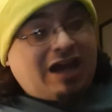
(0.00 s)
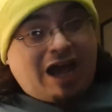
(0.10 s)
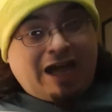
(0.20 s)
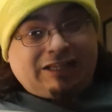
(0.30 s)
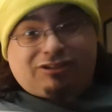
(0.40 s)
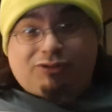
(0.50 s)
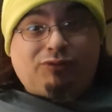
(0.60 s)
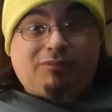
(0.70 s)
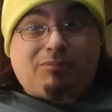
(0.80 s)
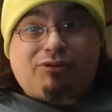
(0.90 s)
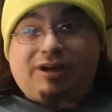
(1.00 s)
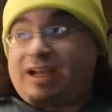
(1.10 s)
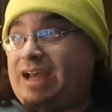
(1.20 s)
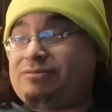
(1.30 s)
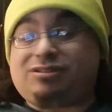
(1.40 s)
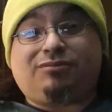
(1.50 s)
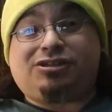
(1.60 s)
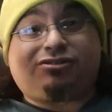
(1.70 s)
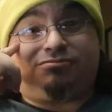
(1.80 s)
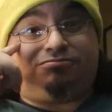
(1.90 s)
I don't remember it. I have so much
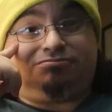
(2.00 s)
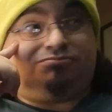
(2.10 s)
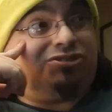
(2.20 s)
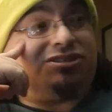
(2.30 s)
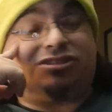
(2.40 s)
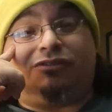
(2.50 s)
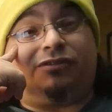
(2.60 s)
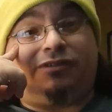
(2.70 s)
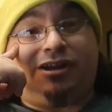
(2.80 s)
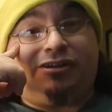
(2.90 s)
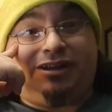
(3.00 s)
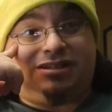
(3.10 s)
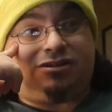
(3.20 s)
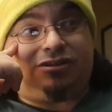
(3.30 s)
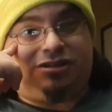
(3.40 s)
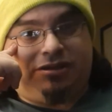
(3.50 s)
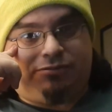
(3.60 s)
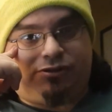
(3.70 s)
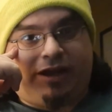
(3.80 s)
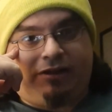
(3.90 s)
stuff around here that's hard to keep
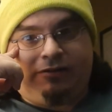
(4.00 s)
track.